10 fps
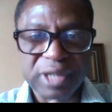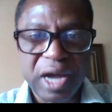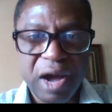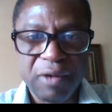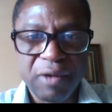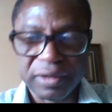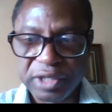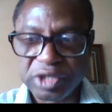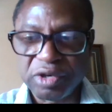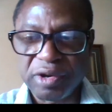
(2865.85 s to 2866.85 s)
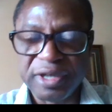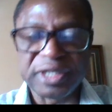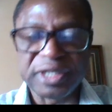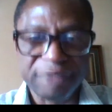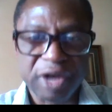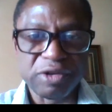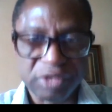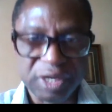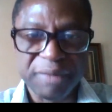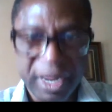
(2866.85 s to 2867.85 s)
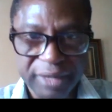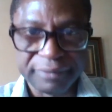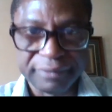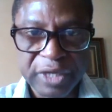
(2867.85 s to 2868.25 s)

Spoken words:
the circulating virus in Mali